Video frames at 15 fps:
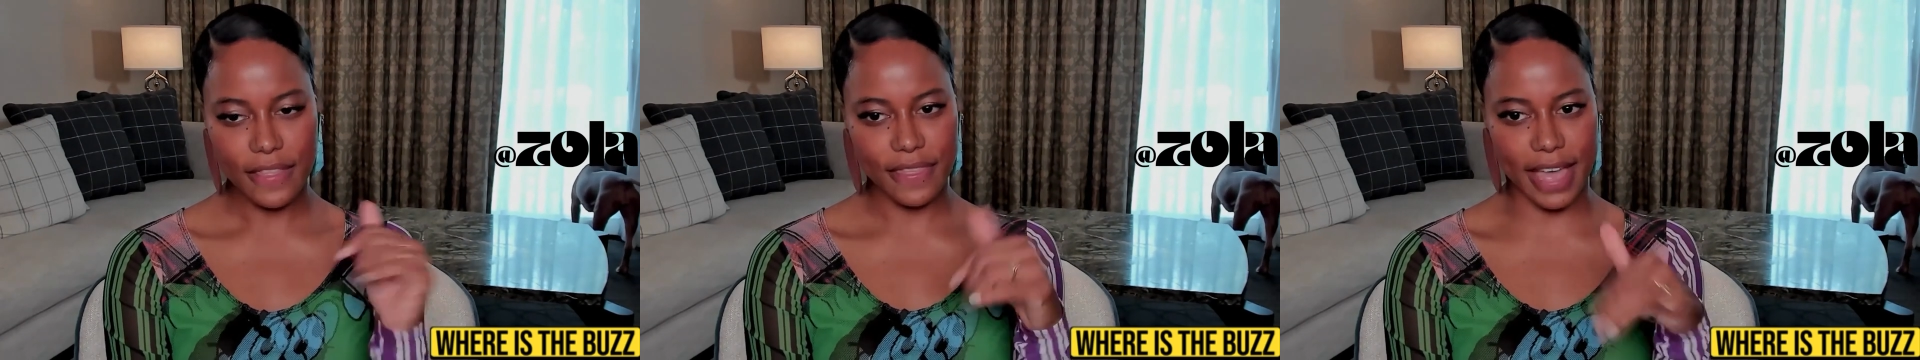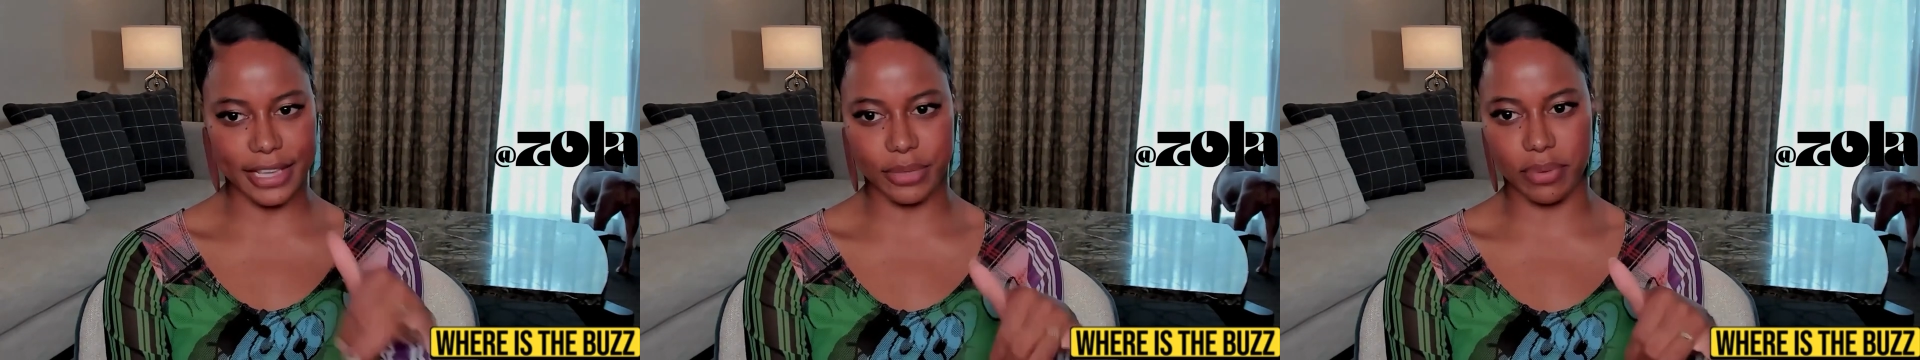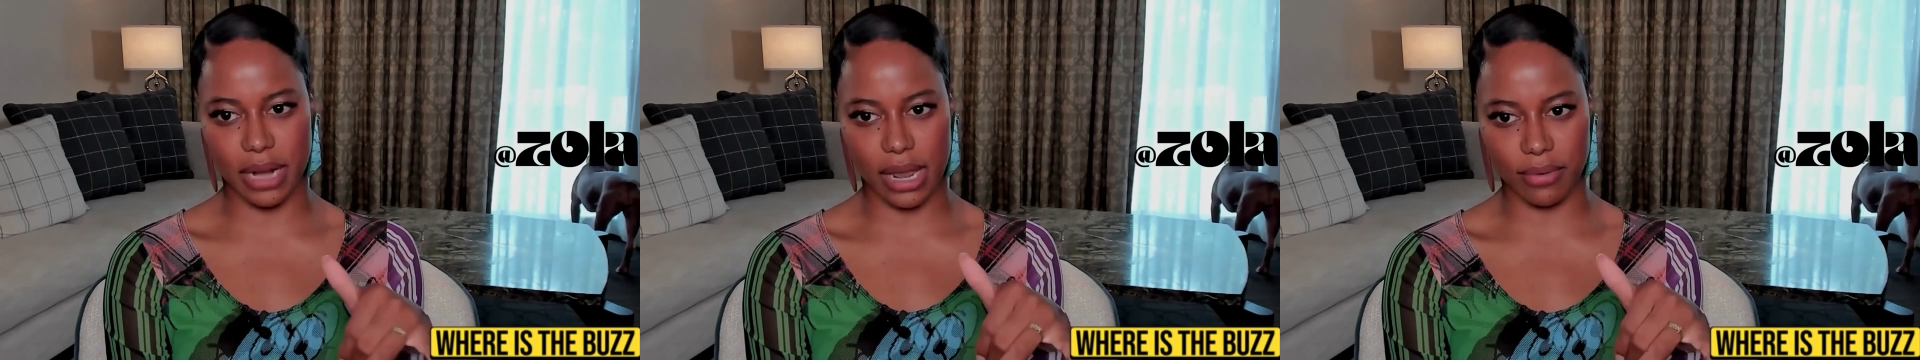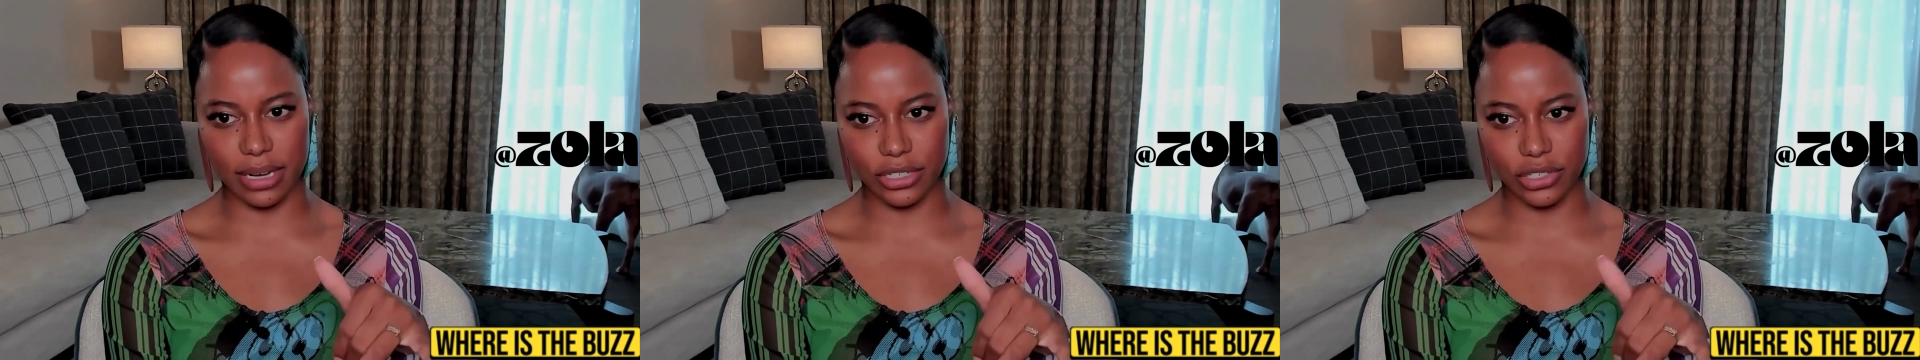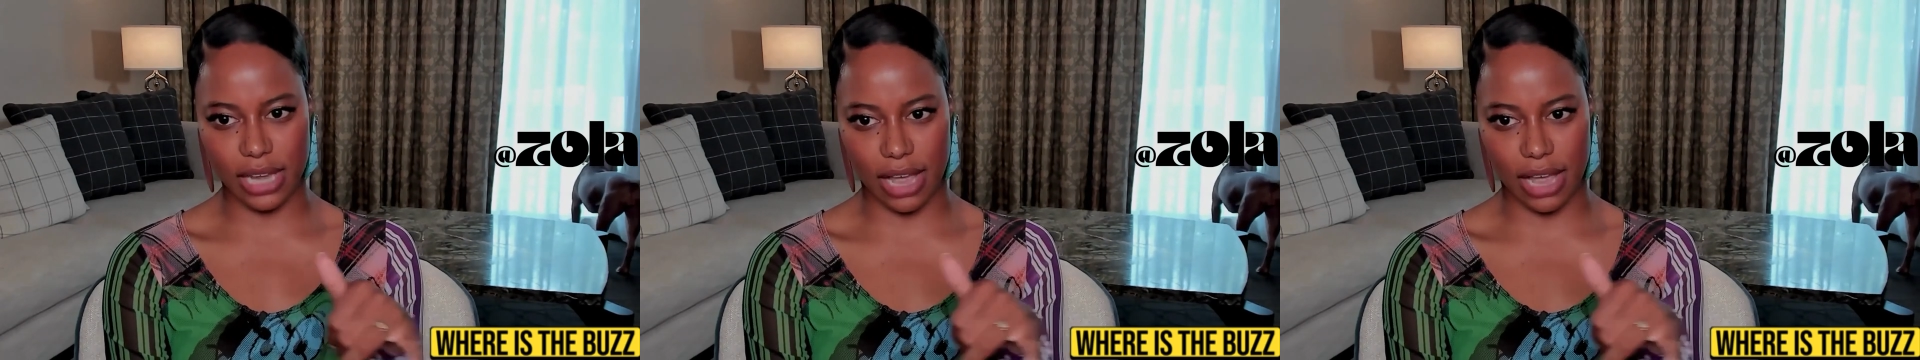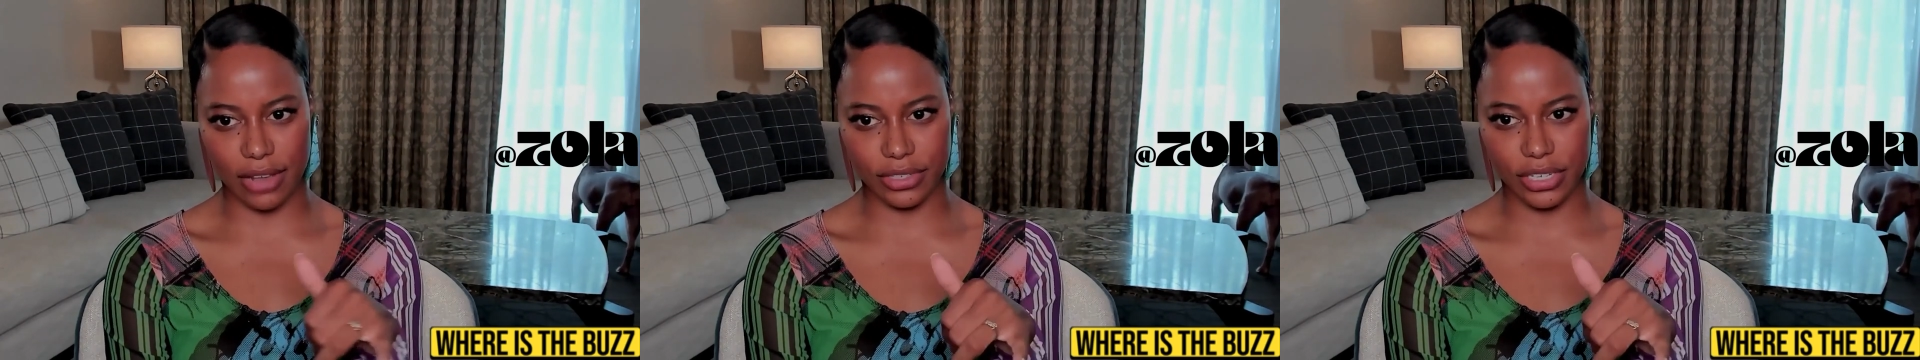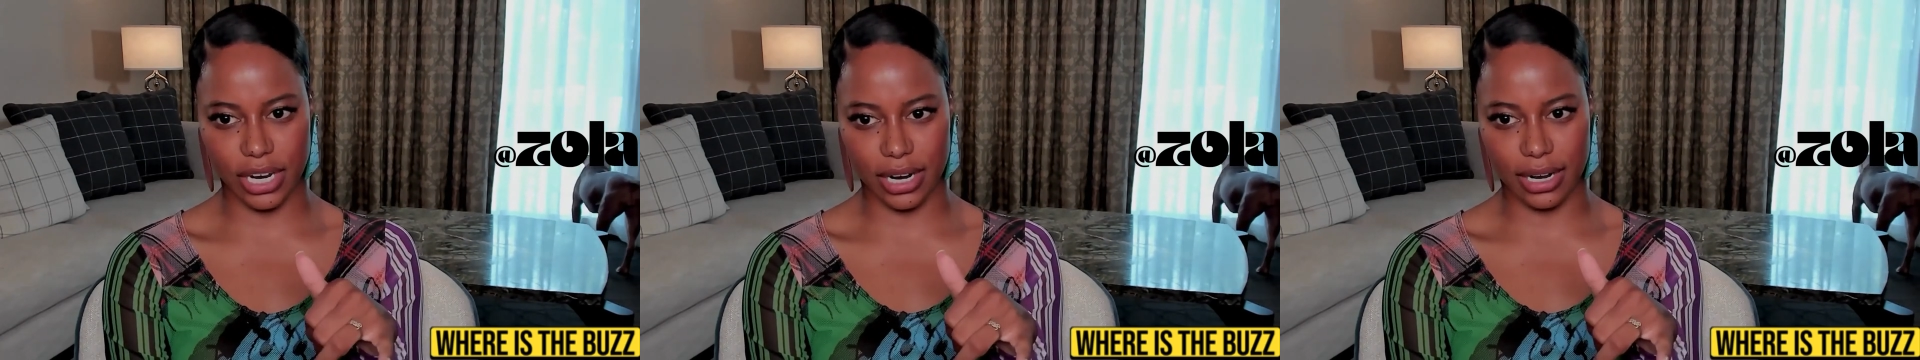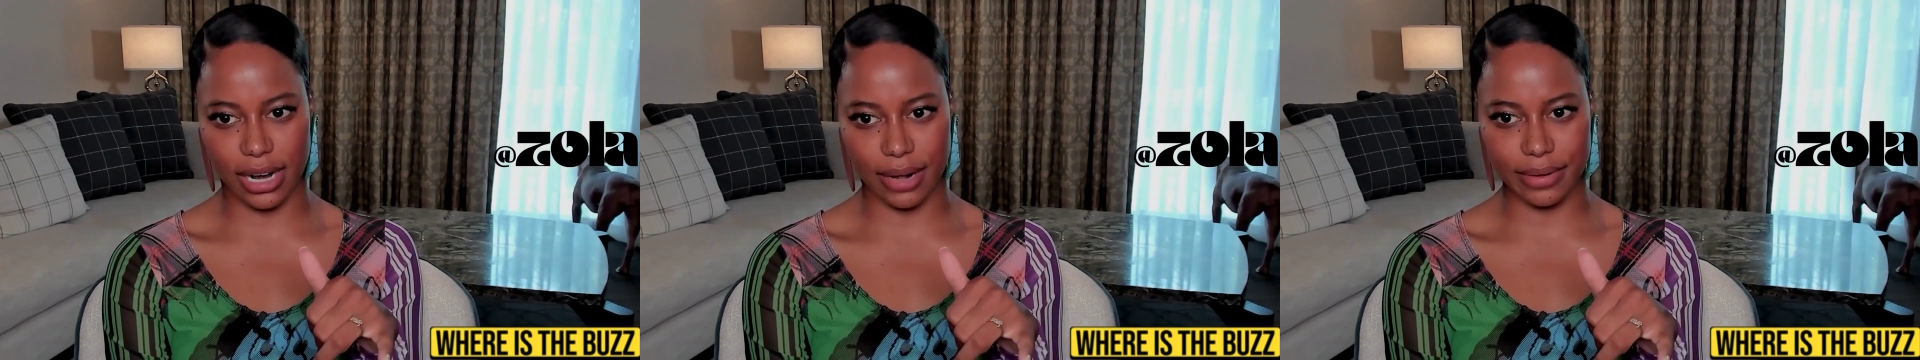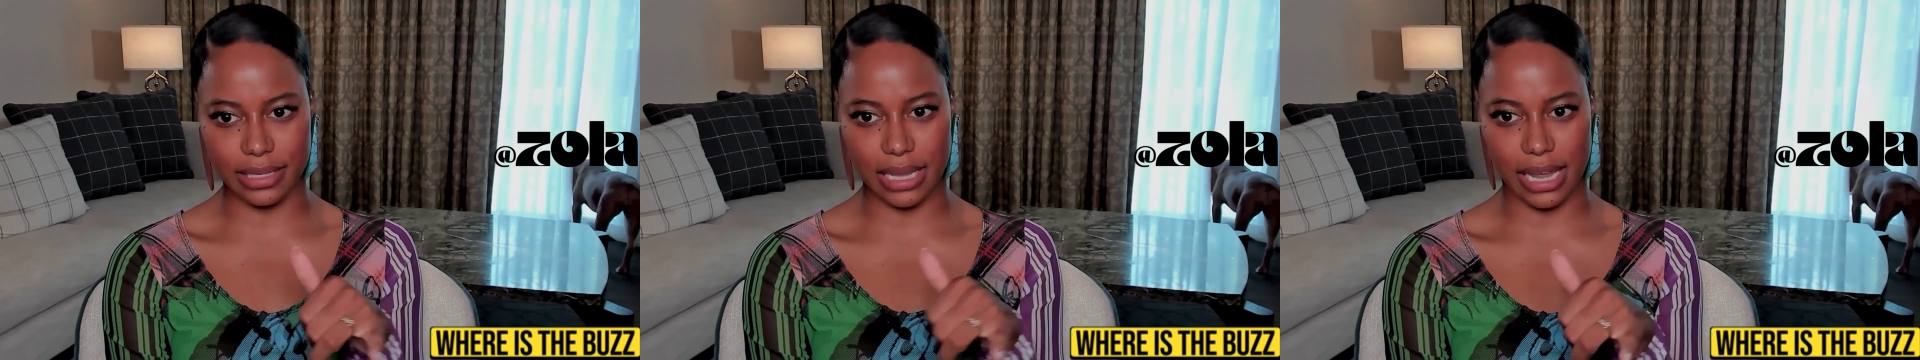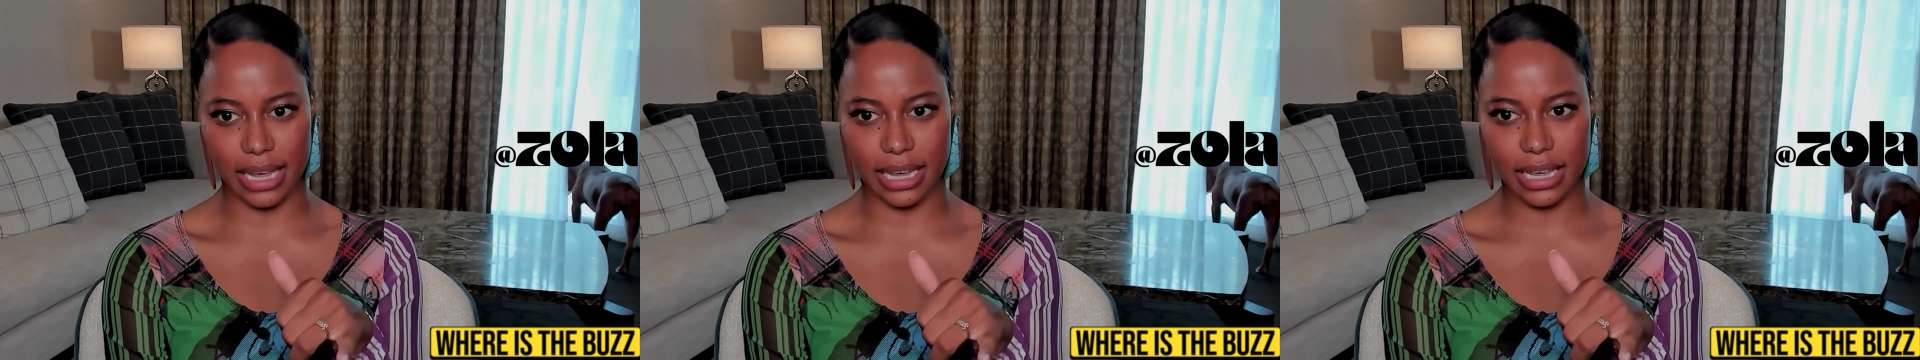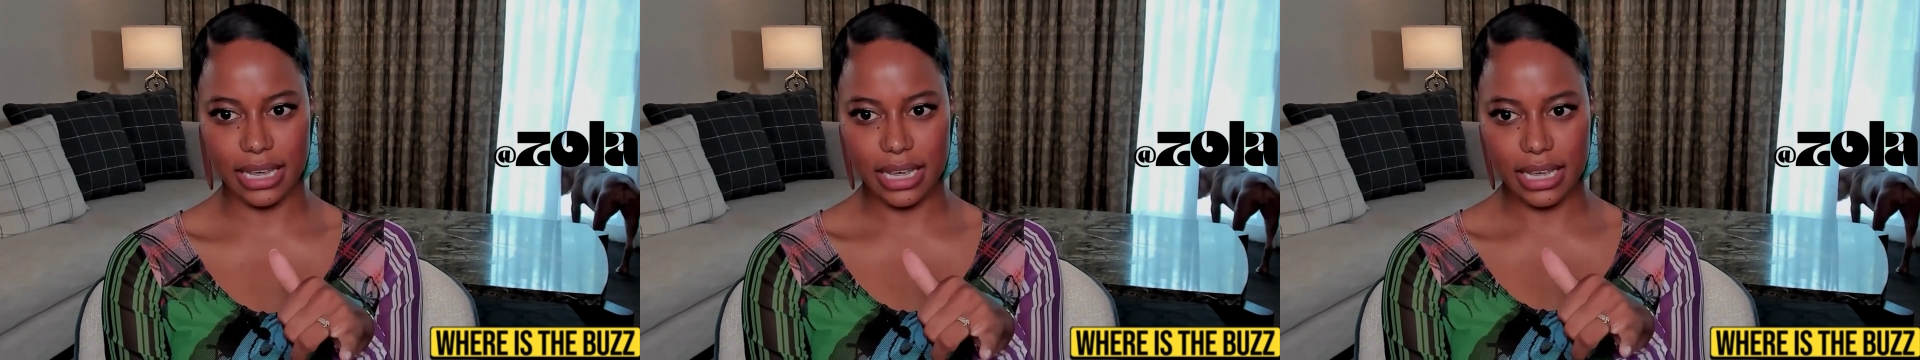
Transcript: that's when I reached out to her and I was like,